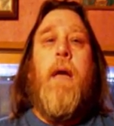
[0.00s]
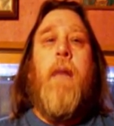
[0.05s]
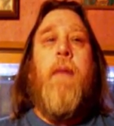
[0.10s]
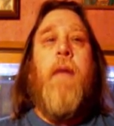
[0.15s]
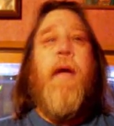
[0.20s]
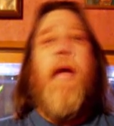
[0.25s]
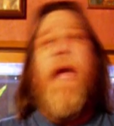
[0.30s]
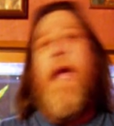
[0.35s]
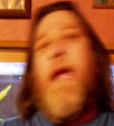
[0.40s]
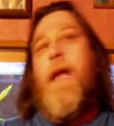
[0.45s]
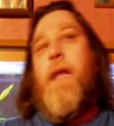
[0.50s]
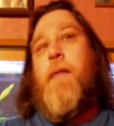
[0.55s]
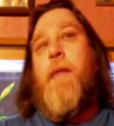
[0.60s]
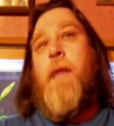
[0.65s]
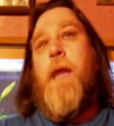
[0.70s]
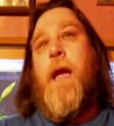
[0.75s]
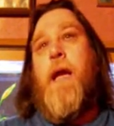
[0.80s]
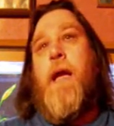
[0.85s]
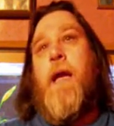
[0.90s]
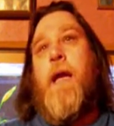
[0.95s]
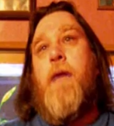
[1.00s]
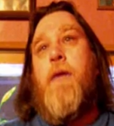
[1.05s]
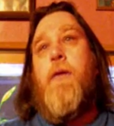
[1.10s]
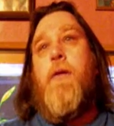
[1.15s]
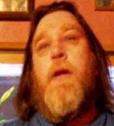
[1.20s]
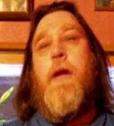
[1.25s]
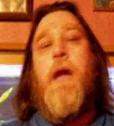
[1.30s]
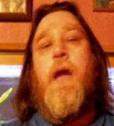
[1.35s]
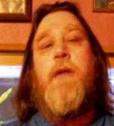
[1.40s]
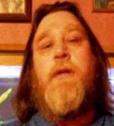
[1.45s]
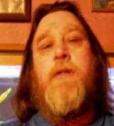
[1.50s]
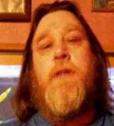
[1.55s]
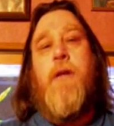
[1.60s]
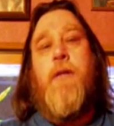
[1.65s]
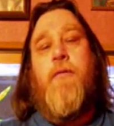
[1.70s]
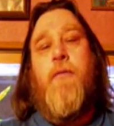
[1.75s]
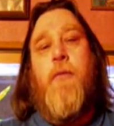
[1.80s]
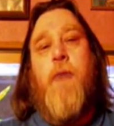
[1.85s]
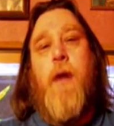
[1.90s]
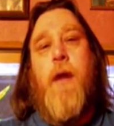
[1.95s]
a handyman. I do a lot of
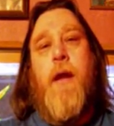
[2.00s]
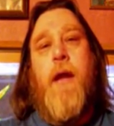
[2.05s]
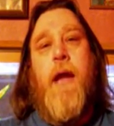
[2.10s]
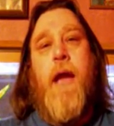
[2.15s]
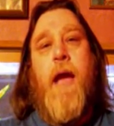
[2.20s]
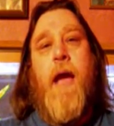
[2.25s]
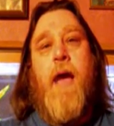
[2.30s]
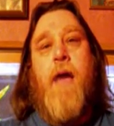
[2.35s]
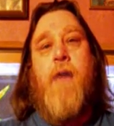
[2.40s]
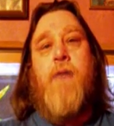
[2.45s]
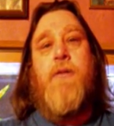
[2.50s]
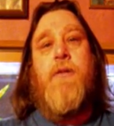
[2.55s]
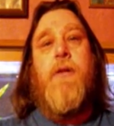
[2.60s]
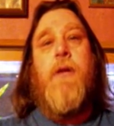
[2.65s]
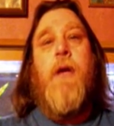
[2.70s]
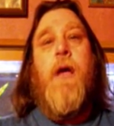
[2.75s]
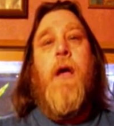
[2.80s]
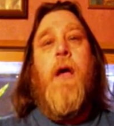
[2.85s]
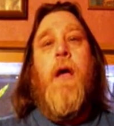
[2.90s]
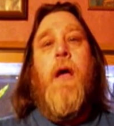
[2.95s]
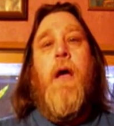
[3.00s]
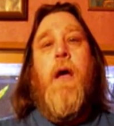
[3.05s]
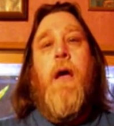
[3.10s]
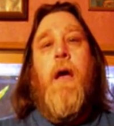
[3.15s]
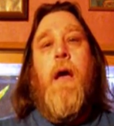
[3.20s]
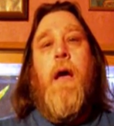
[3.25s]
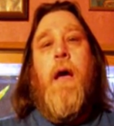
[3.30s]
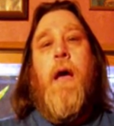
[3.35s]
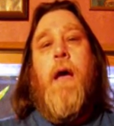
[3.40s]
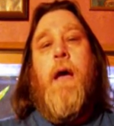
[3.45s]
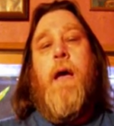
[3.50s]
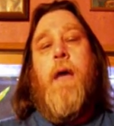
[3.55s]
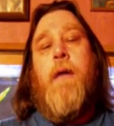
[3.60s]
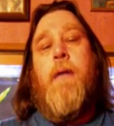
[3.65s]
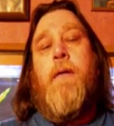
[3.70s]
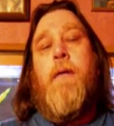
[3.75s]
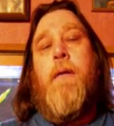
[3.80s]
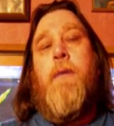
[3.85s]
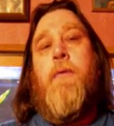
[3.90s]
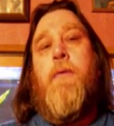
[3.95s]
stuff around the house.
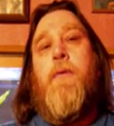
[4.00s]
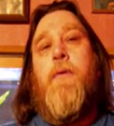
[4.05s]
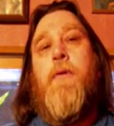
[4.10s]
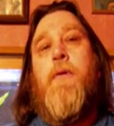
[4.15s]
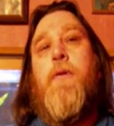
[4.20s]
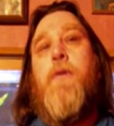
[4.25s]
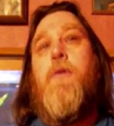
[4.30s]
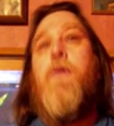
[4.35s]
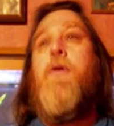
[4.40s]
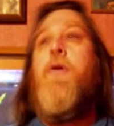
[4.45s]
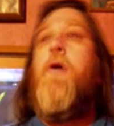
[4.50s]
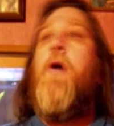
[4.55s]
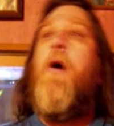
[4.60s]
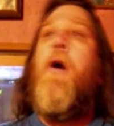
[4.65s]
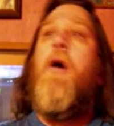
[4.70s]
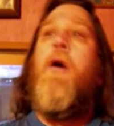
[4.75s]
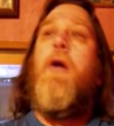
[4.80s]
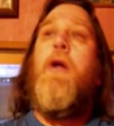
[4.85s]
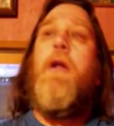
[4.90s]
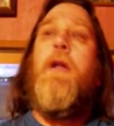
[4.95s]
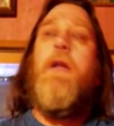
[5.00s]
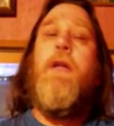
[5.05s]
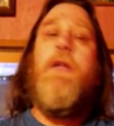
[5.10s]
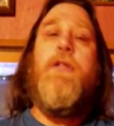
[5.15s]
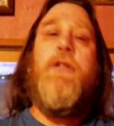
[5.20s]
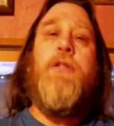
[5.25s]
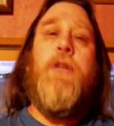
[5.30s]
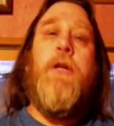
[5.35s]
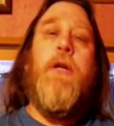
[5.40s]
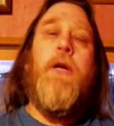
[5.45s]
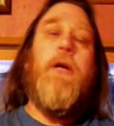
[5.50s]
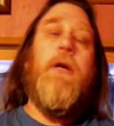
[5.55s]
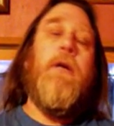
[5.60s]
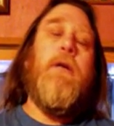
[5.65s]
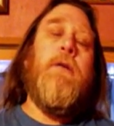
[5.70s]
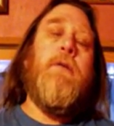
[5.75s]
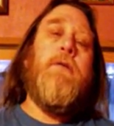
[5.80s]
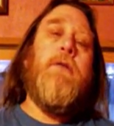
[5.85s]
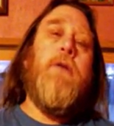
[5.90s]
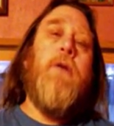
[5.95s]
And we're going to do gardening this
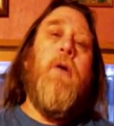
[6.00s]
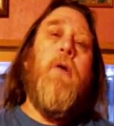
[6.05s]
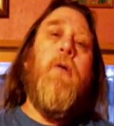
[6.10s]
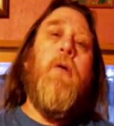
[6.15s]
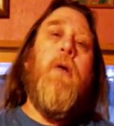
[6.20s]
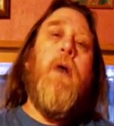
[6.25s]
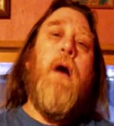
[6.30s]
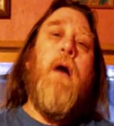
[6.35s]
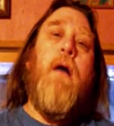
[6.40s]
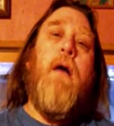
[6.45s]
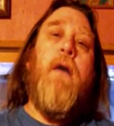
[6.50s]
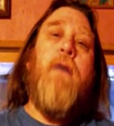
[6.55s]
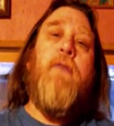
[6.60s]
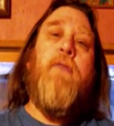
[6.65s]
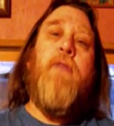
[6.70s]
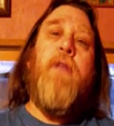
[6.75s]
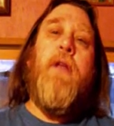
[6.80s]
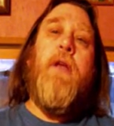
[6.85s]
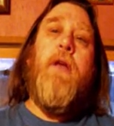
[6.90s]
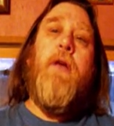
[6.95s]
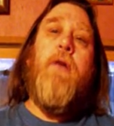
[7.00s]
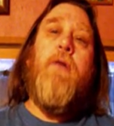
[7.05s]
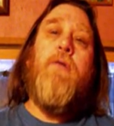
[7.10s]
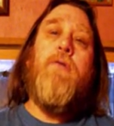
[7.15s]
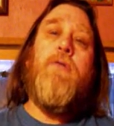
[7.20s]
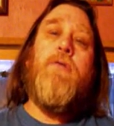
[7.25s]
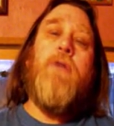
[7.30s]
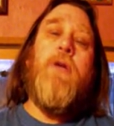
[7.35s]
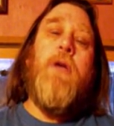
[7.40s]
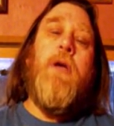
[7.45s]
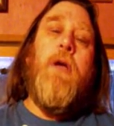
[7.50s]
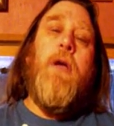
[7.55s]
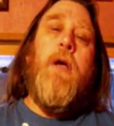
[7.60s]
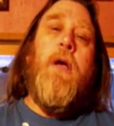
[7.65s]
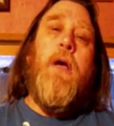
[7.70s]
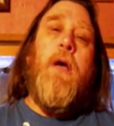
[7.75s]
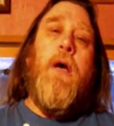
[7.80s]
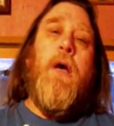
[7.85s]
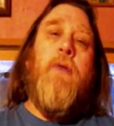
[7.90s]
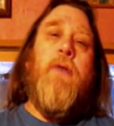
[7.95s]
year, so I'll have videos
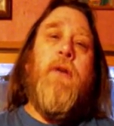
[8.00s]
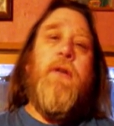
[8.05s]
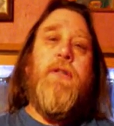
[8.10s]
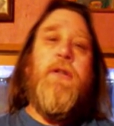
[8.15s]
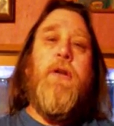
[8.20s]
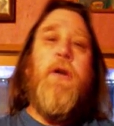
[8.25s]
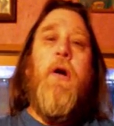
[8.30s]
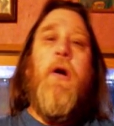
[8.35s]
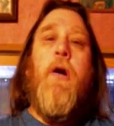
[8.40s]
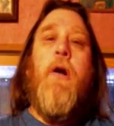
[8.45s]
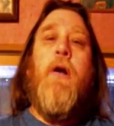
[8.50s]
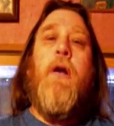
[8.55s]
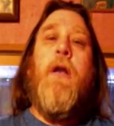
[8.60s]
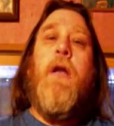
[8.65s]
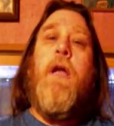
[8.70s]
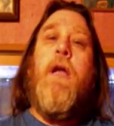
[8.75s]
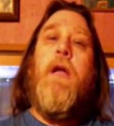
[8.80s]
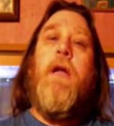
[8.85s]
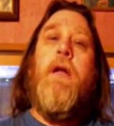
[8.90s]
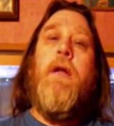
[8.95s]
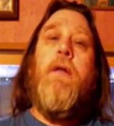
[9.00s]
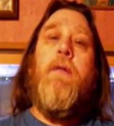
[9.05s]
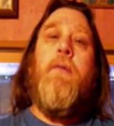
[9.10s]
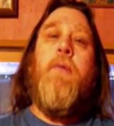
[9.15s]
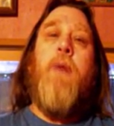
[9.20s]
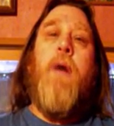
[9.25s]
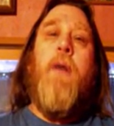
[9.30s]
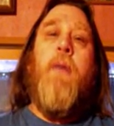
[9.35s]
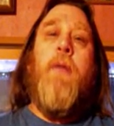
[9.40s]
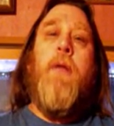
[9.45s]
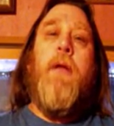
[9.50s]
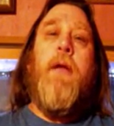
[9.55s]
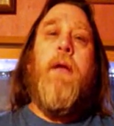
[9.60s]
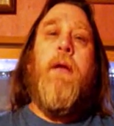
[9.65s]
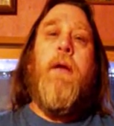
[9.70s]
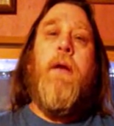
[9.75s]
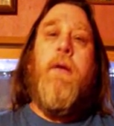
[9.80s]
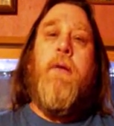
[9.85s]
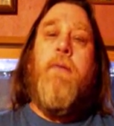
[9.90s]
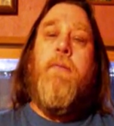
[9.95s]
of us gardening and
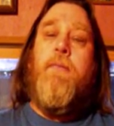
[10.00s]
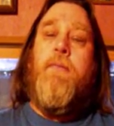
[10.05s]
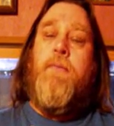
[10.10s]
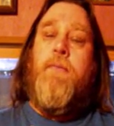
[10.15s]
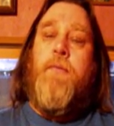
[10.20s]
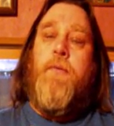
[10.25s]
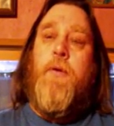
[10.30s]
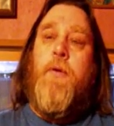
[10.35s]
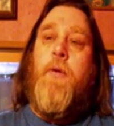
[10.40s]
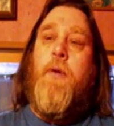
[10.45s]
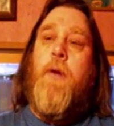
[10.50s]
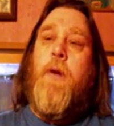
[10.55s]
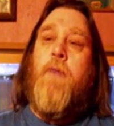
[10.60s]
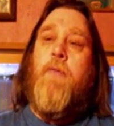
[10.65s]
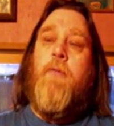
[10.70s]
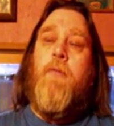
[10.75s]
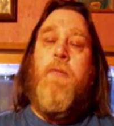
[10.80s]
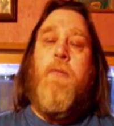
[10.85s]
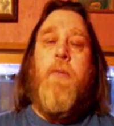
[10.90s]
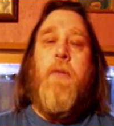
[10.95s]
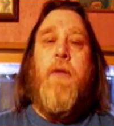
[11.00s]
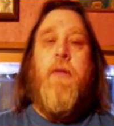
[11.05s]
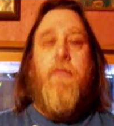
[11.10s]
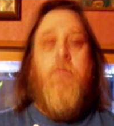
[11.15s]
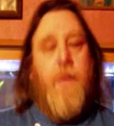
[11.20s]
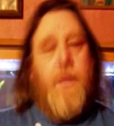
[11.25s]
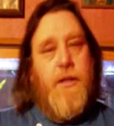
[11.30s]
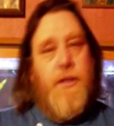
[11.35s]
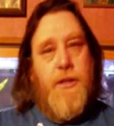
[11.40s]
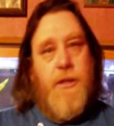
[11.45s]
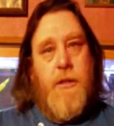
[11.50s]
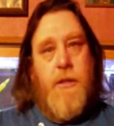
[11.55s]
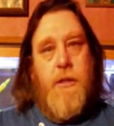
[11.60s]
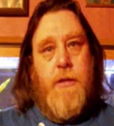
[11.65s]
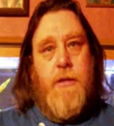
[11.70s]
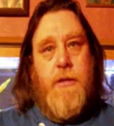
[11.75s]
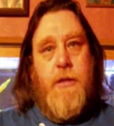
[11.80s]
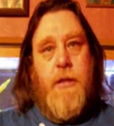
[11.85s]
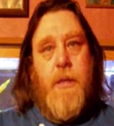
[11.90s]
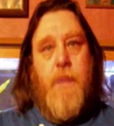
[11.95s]
probably a few of them me
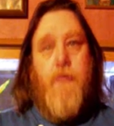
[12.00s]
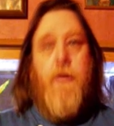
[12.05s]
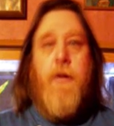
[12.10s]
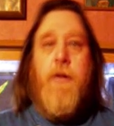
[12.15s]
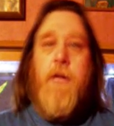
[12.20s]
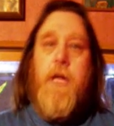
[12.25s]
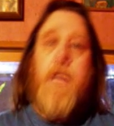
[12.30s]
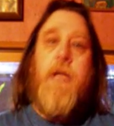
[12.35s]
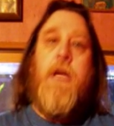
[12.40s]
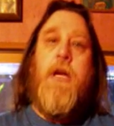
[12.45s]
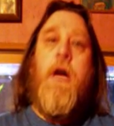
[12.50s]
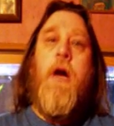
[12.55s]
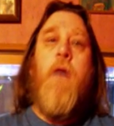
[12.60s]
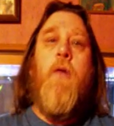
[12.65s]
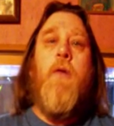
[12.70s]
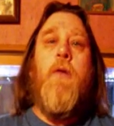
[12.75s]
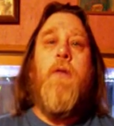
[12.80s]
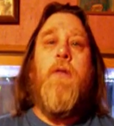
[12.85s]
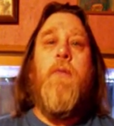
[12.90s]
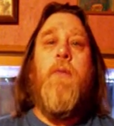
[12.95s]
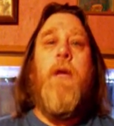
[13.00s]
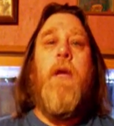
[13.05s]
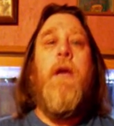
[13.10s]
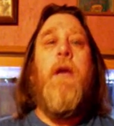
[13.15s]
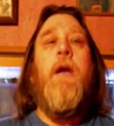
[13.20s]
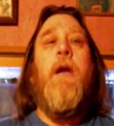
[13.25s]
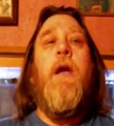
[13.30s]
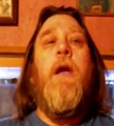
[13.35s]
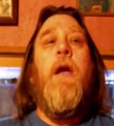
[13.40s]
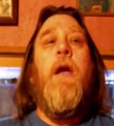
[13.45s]
fishing and stuff. I'll take y'all with me.